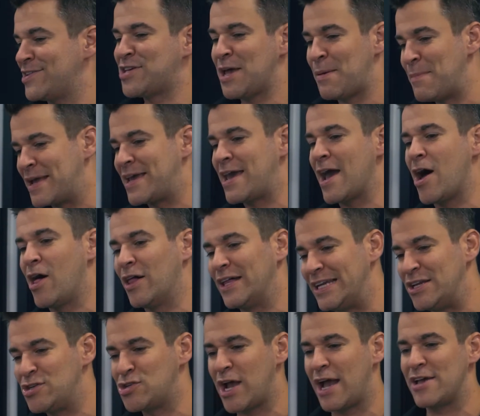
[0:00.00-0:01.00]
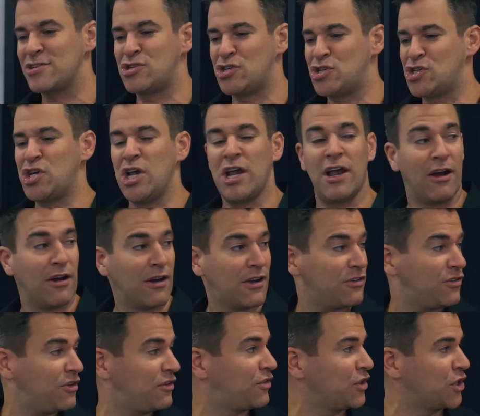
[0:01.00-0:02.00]
say Mikkel, I need you guys to cheer
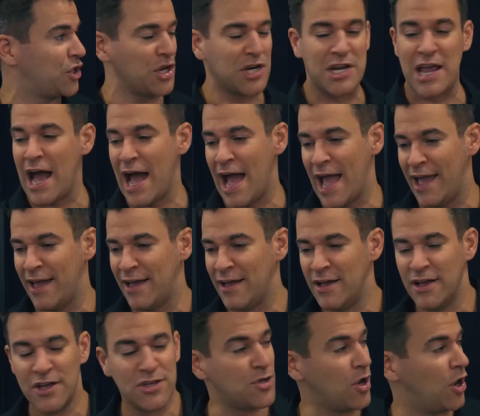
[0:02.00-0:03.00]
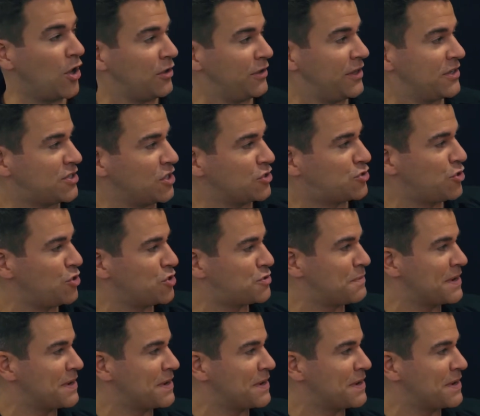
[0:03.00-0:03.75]
because he's the good guy. So let's introduce